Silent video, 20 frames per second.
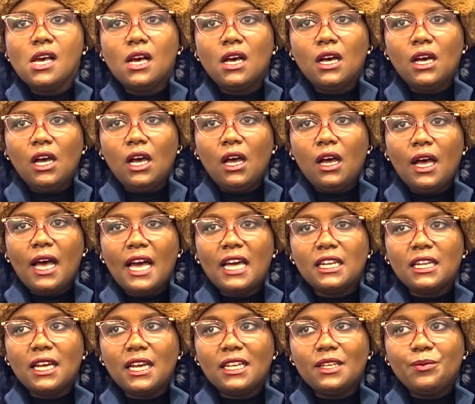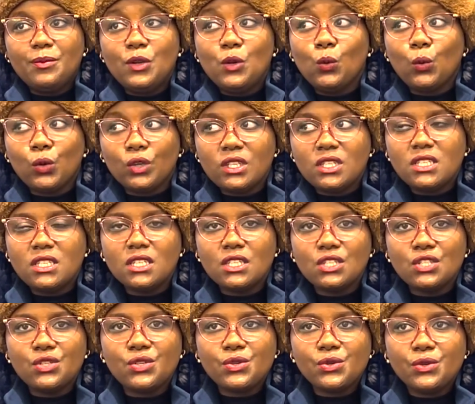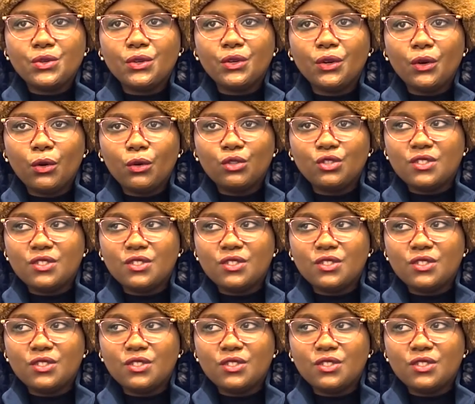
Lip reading: I'd been wanting to,